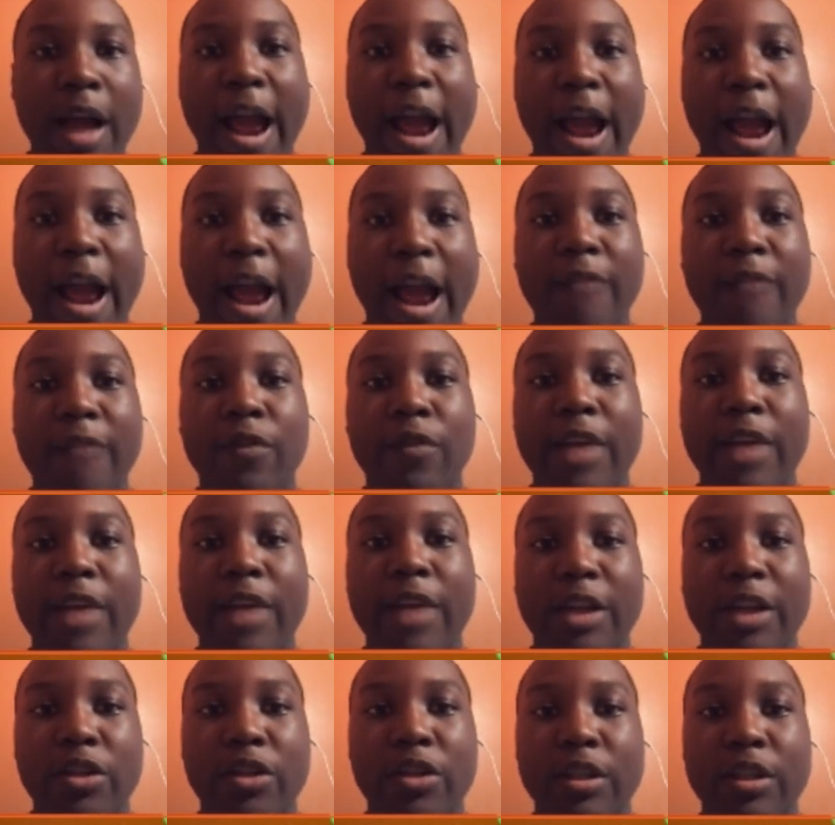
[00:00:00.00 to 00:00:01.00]
I have to
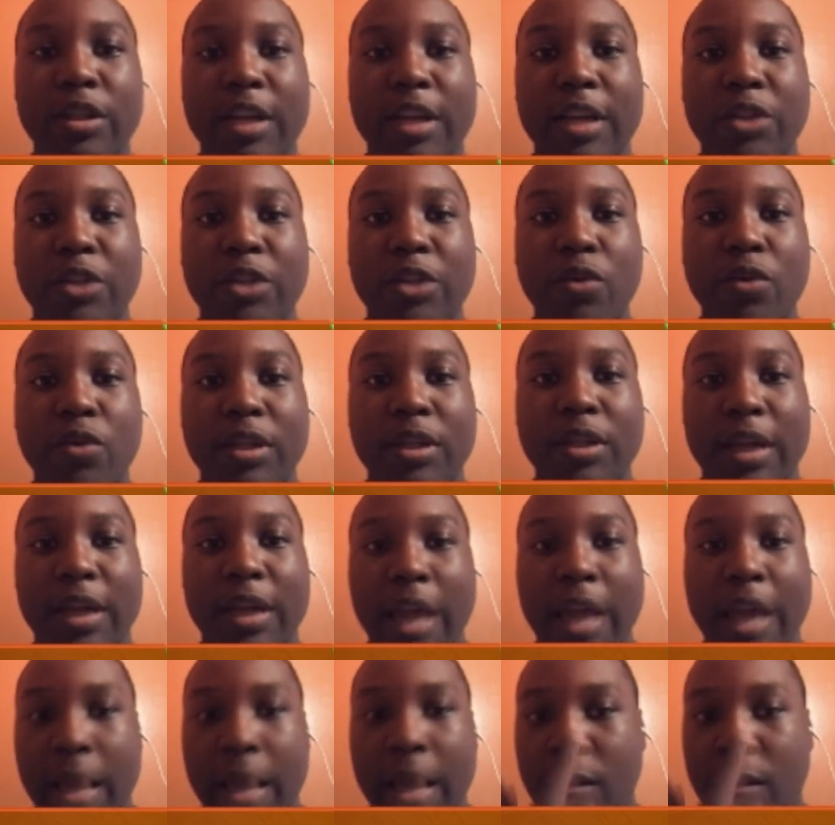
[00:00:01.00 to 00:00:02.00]
react to this as soon as I
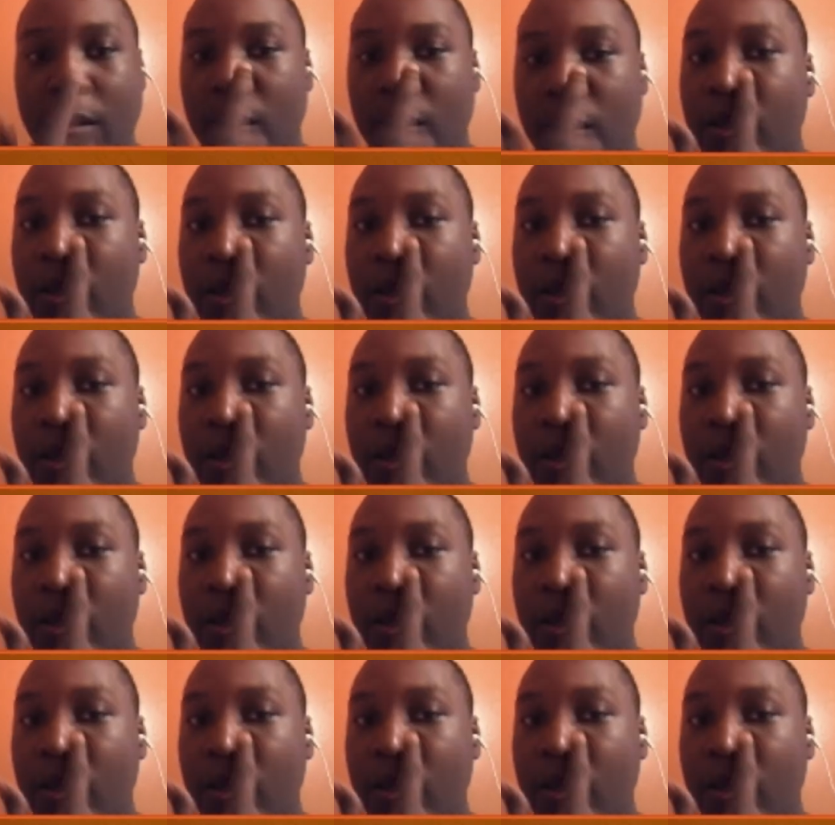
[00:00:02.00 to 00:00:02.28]
can.